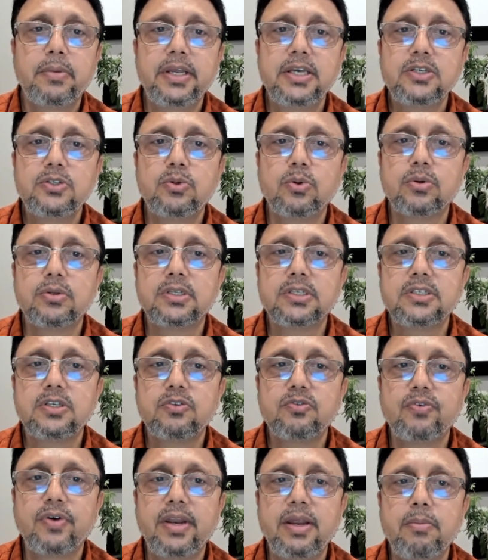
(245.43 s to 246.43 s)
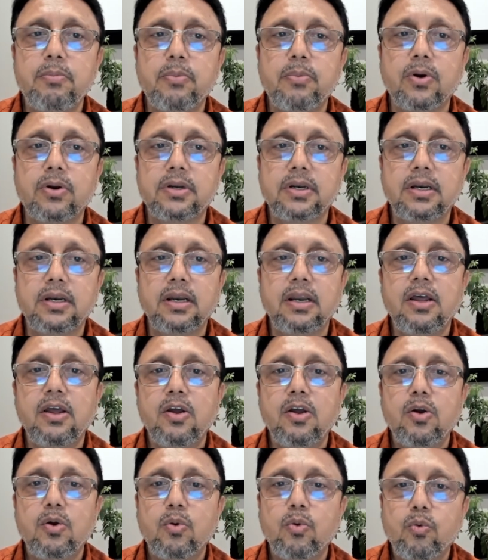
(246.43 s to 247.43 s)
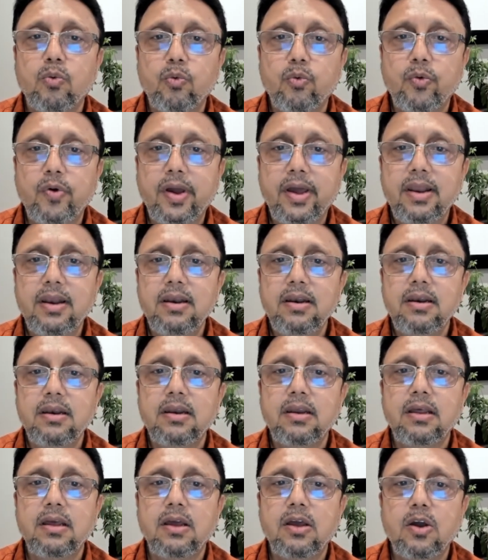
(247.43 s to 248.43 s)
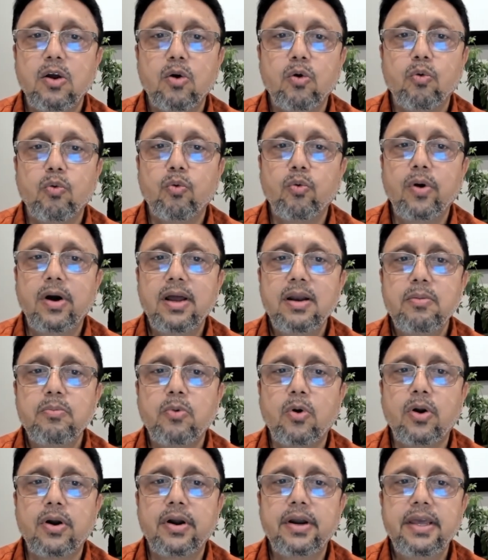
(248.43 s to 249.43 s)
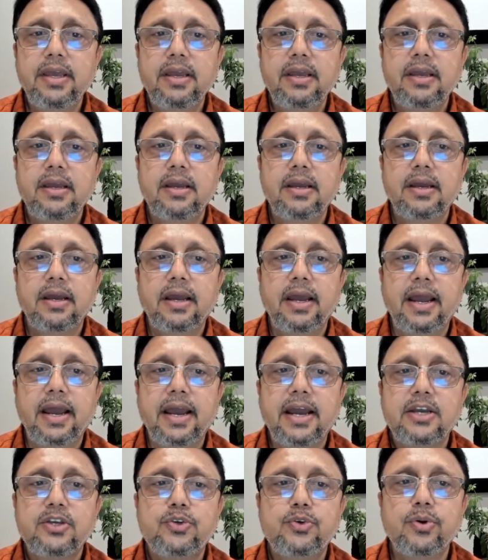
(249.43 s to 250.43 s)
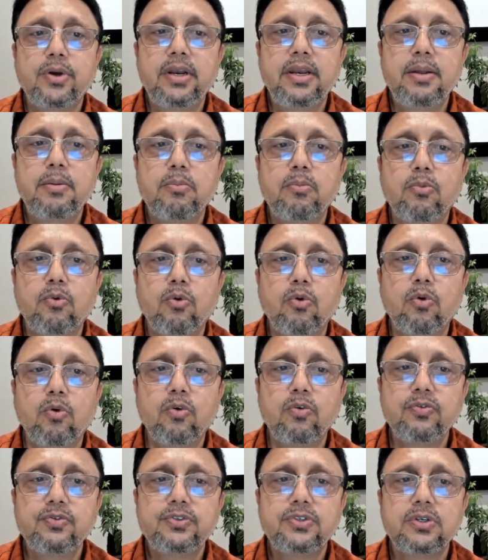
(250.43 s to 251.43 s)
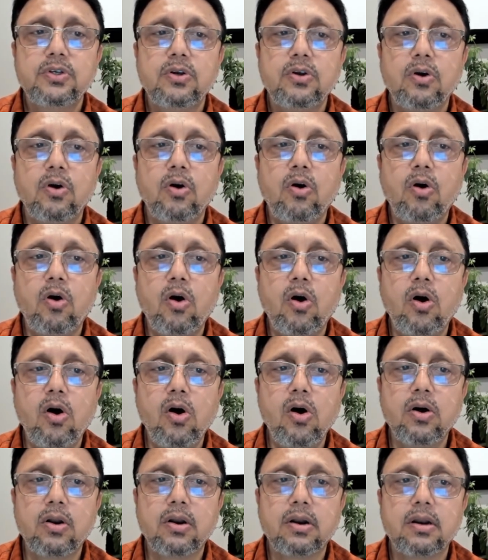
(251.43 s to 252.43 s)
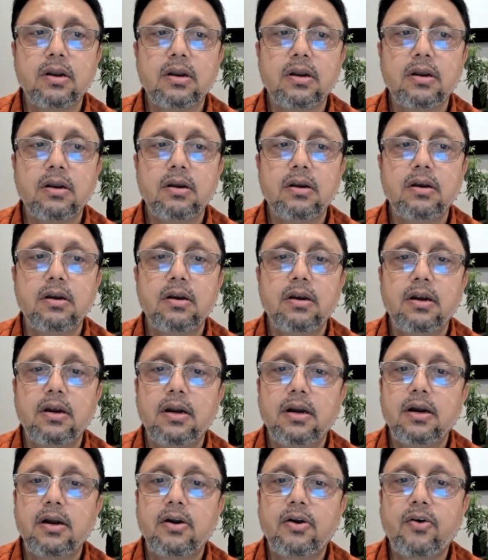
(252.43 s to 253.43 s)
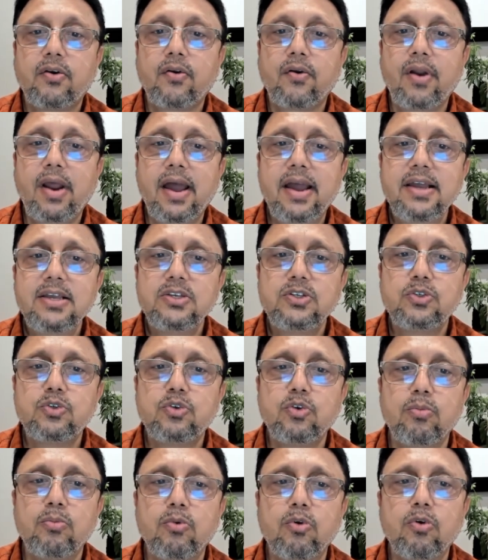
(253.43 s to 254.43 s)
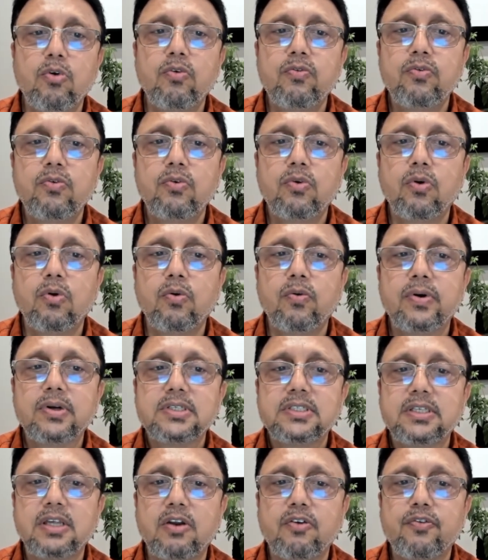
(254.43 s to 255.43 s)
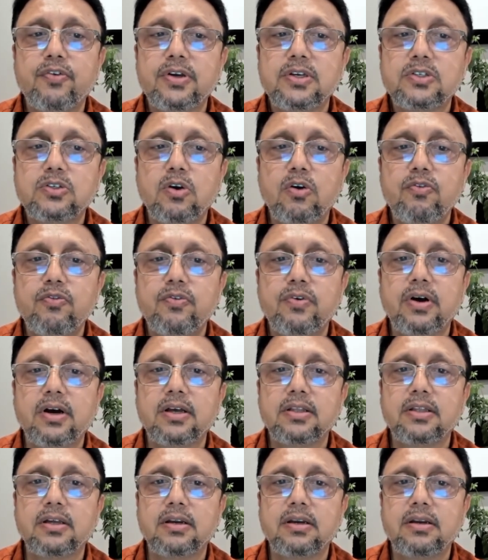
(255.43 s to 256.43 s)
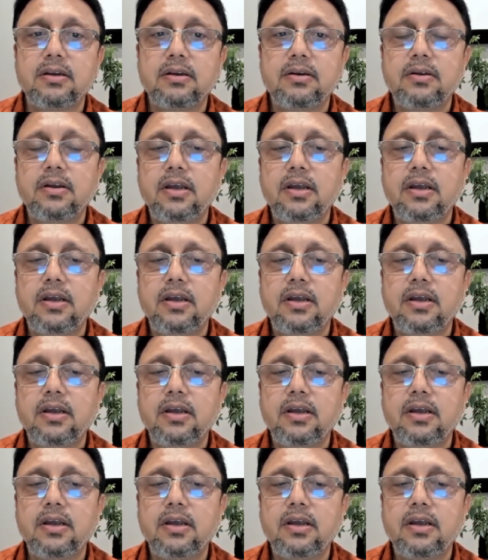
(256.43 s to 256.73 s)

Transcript: Please note, this is very important. When one body actually moves or tries to move over surface of other.